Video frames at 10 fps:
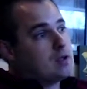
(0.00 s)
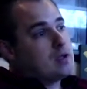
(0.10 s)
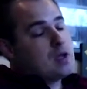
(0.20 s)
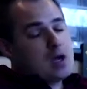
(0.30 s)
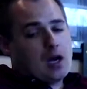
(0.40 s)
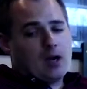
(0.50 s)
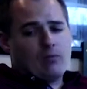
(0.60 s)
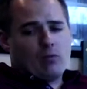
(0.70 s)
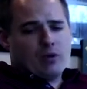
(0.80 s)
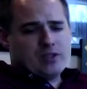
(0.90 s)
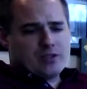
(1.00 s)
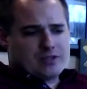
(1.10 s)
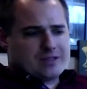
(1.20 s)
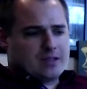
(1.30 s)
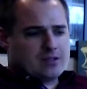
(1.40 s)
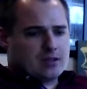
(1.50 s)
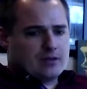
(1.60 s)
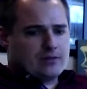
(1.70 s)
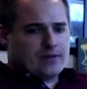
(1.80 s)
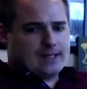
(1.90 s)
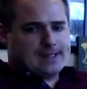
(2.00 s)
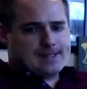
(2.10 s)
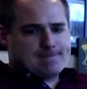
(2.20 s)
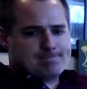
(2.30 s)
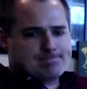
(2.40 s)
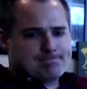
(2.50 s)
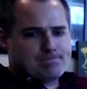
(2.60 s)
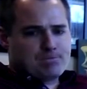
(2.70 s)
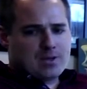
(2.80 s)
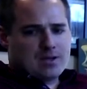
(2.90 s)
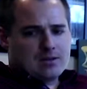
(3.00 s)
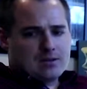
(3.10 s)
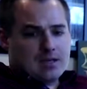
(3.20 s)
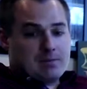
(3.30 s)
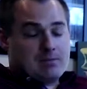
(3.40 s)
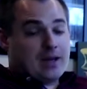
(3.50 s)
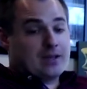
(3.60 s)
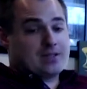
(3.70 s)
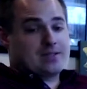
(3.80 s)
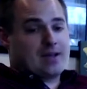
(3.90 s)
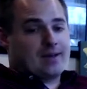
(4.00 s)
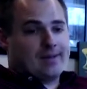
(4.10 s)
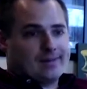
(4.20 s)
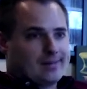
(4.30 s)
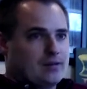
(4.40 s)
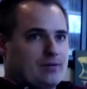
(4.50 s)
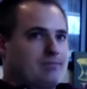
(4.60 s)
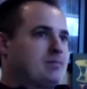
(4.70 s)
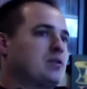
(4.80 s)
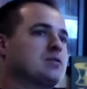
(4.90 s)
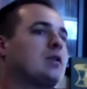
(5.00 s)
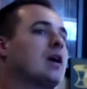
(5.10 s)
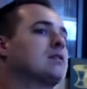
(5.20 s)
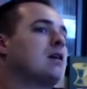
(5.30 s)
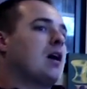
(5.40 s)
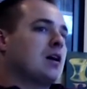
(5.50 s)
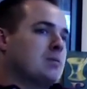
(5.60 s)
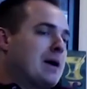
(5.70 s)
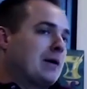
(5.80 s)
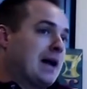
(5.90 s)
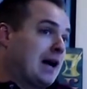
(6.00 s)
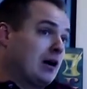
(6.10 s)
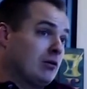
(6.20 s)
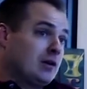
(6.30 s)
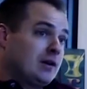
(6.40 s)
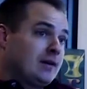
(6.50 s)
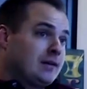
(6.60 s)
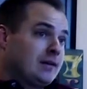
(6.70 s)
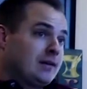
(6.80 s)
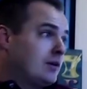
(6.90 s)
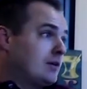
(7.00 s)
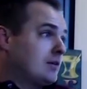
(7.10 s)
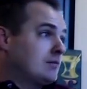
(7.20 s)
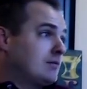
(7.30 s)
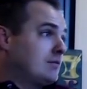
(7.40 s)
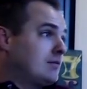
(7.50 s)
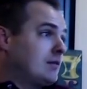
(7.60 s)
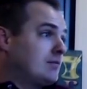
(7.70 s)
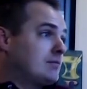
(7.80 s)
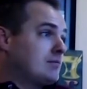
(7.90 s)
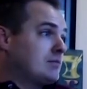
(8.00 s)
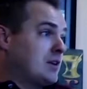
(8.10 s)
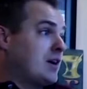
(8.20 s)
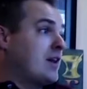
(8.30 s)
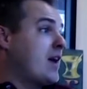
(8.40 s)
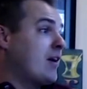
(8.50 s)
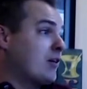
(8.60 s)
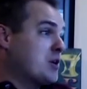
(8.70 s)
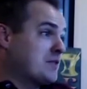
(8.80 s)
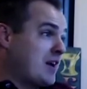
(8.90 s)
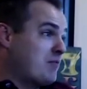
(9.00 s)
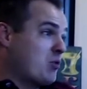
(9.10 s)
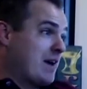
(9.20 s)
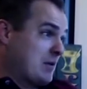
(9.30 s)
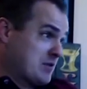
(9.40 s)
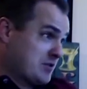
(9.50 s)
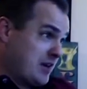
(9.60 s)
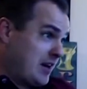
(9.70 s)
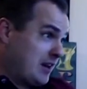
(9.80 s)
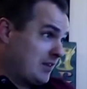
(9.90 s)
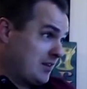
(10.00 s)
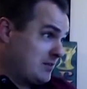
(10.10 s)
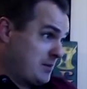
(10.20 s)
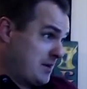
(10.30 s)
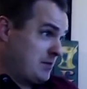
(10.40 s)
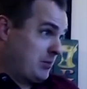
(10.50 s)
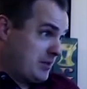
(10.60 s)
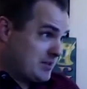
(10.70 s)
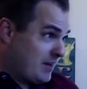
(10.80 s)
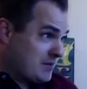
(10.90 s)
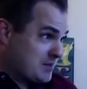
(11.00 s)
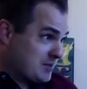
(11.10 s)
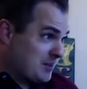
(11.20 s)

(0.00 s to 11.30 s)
What's your sense of, my understanding, there's a lot of talk about how, to cut hair, you have to have more hours of training than to become a police officer.